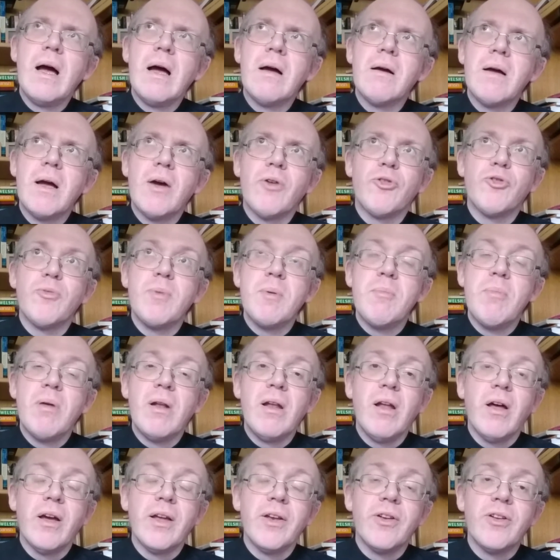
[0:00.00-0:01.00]
have to be
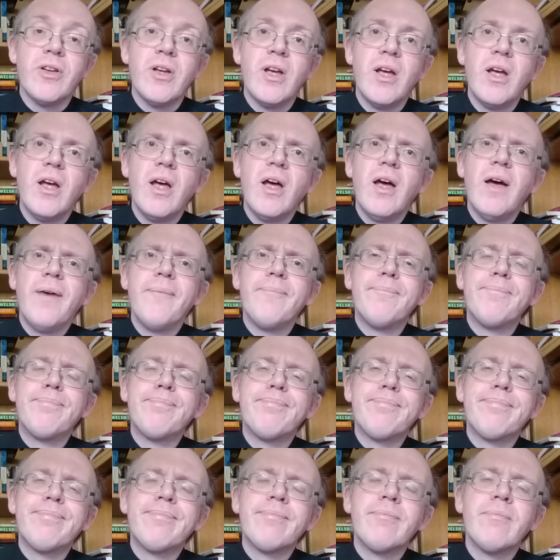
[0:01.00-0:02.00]
polite,
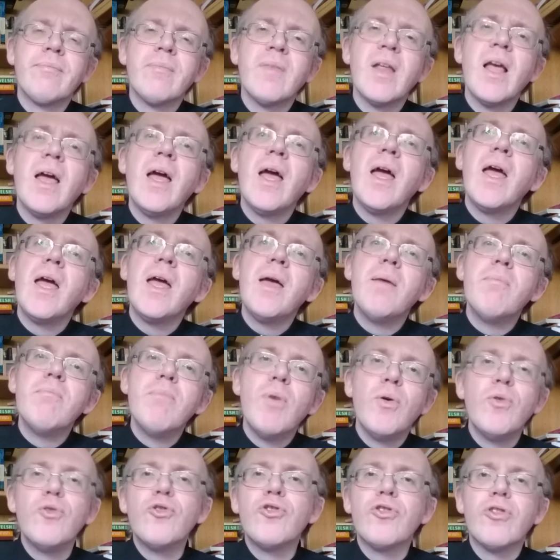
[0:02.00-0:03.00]

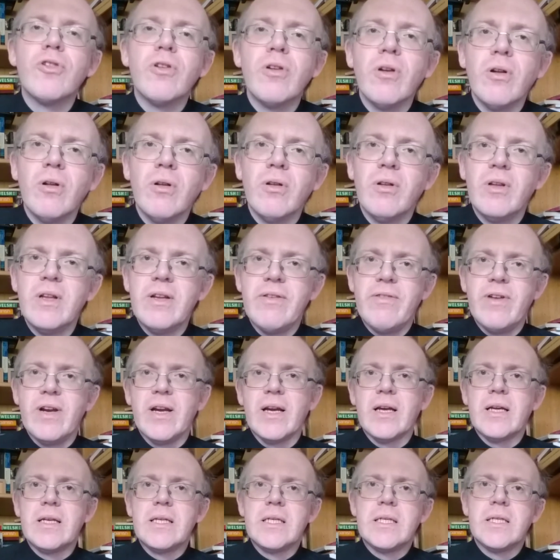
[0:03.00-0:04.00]
emotional
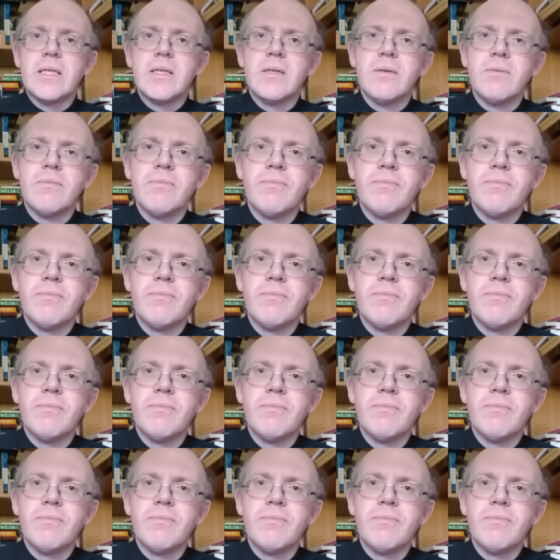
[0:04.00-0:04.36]
lyrics